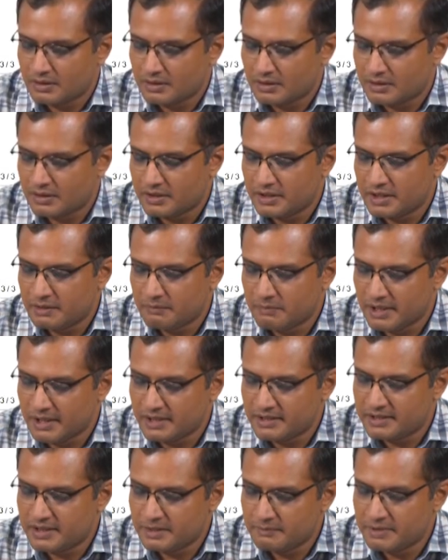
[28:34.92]
d by
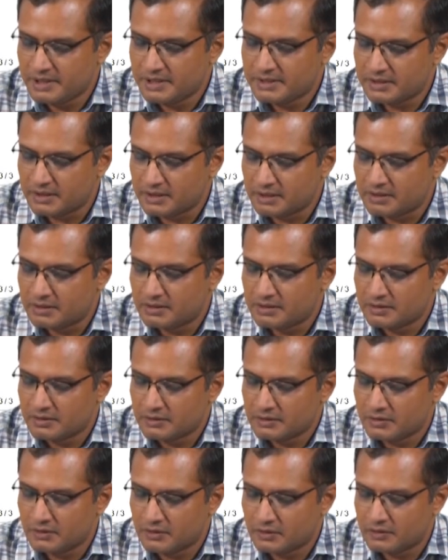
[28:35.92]
d beta
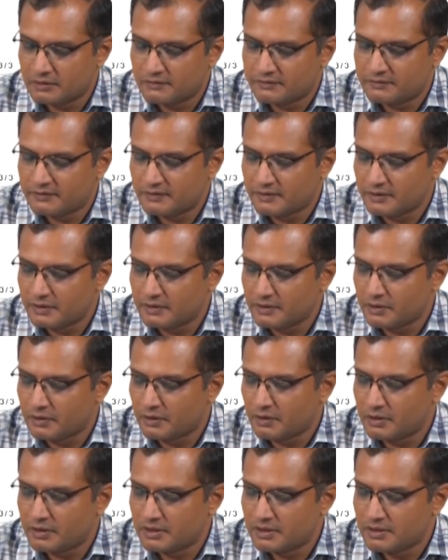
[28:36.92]
of
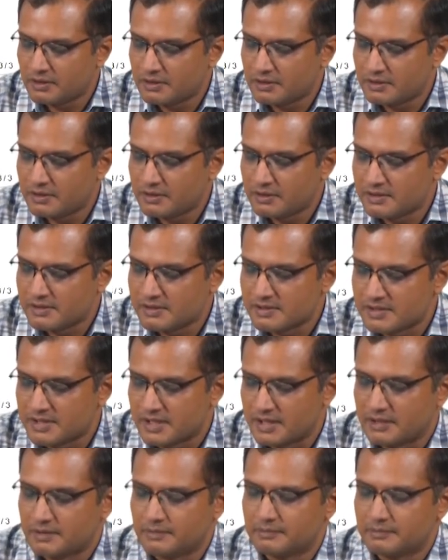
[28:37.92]
ln z.